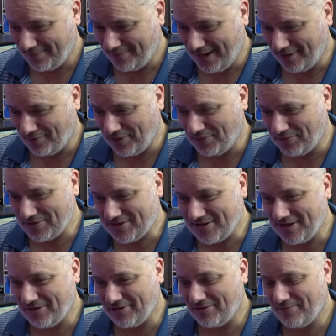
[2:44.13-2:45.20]
back when it was
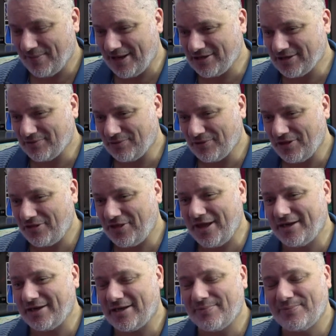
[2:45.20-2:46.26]
Theatre of Magic, well, the
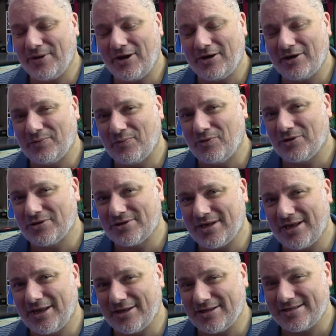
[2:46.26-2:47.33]
theatre component was
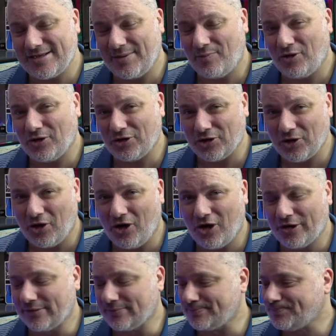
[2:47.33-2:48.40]
somewhat
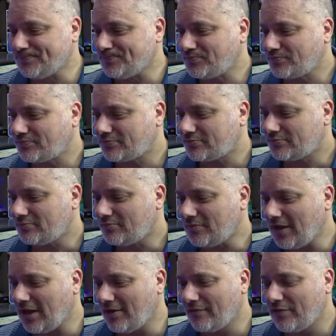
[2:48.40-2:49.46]
gone.
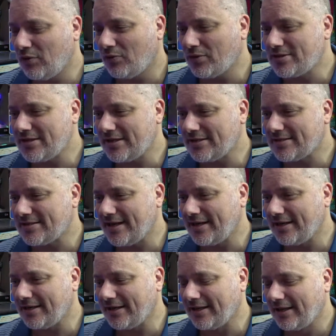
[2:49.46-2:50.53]
And of course, since
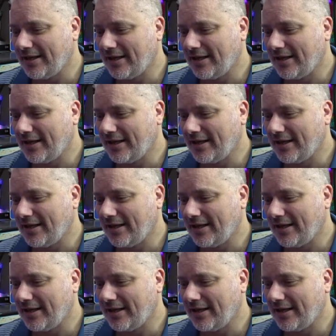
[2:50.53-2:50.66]
then,